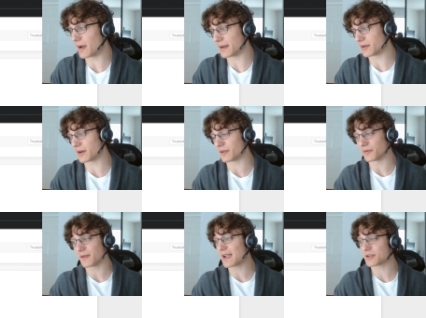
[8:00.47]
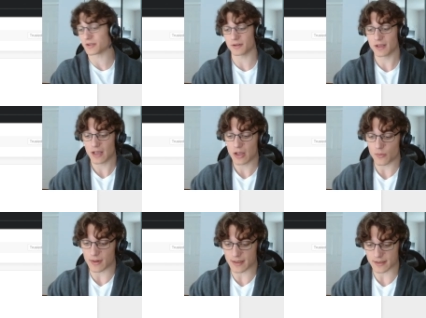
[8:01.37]
Monte Carlo fashion,
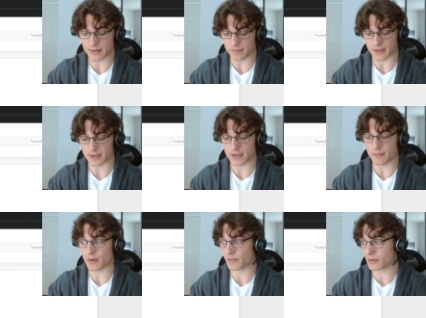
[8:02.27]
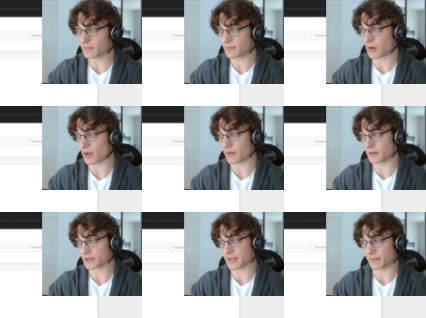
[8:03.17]
we can simply sum over all of
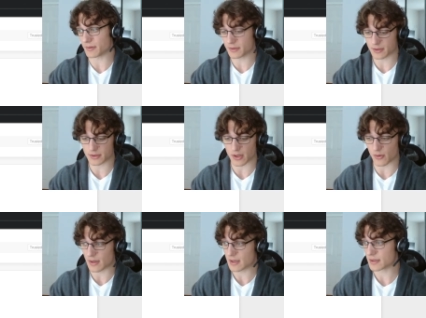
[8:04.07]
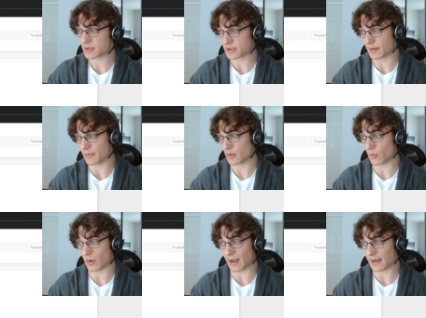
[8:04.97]
our samples, so sum
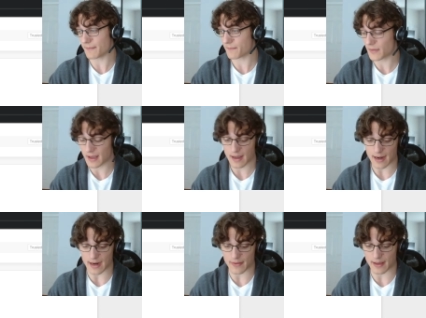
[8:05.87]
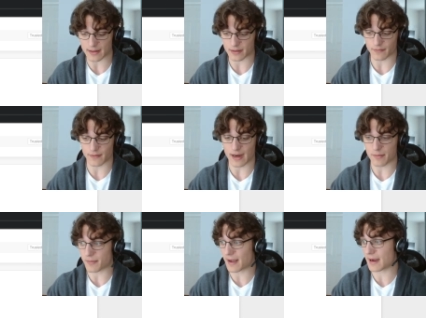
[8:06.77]
y, and then
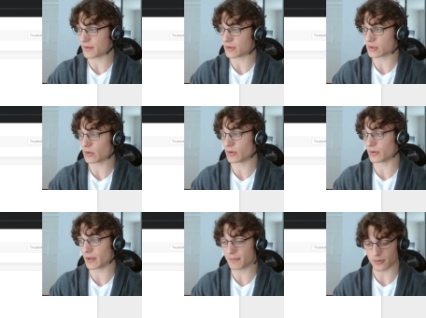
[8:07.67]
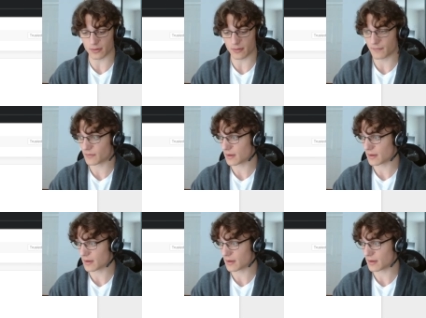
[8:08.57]
divide by the total number